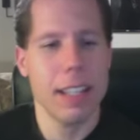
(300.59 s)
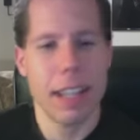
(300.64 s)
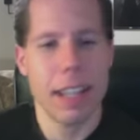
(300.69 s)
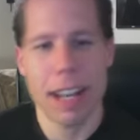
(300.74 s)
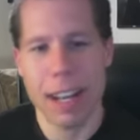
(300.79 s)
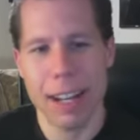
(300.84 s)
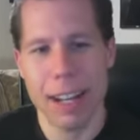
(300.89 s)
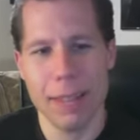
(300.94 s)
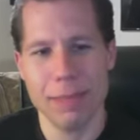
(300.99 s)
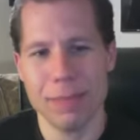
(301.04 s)

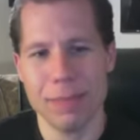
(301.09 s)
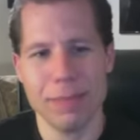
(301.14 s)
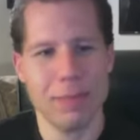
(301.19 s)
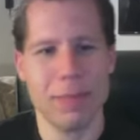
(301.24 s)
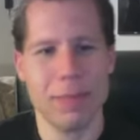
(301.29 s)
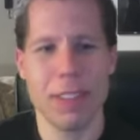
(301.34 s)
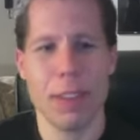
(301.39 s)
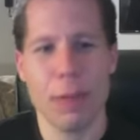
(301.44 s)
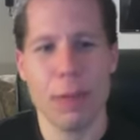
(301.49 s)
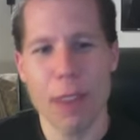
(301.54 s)
The
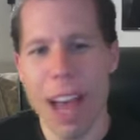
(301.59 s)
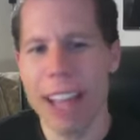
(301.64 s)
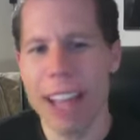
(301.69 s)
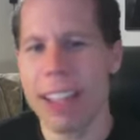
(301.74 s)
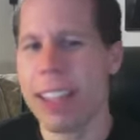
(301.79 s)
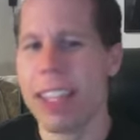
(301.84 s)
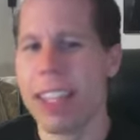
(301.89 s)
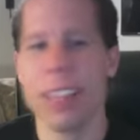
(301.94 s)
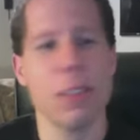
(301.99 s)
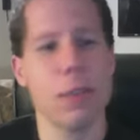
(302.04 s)
fact
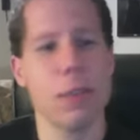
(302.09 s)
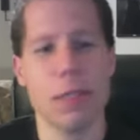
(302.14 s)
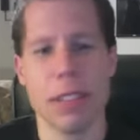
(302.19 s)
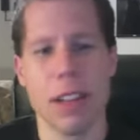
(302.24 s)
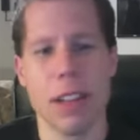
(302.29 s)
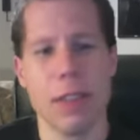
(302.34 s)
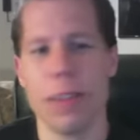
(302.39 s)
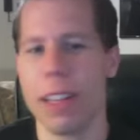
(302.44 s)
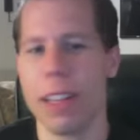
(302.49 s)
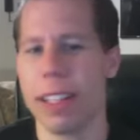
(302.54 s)
that they do
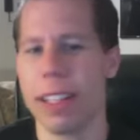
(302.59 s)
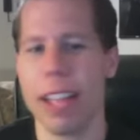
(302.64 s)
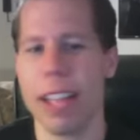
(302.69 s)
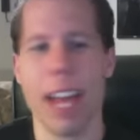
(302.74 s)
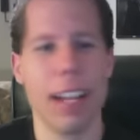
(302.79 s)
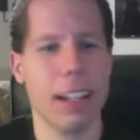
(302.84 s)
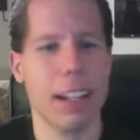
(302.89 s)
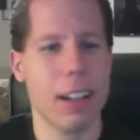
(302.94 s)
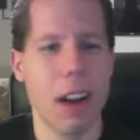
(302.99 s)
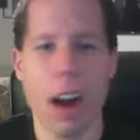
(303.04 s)
stuff like
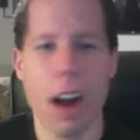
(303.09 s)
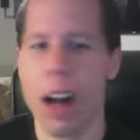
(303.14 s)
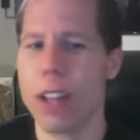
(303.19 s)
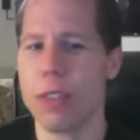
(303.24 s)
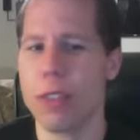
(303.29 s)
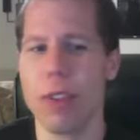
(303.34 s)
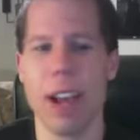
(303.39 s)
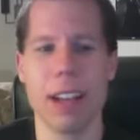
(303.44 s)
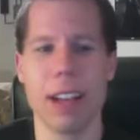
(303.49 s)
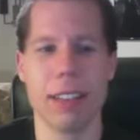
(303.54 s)
that,
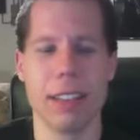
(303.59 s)
contract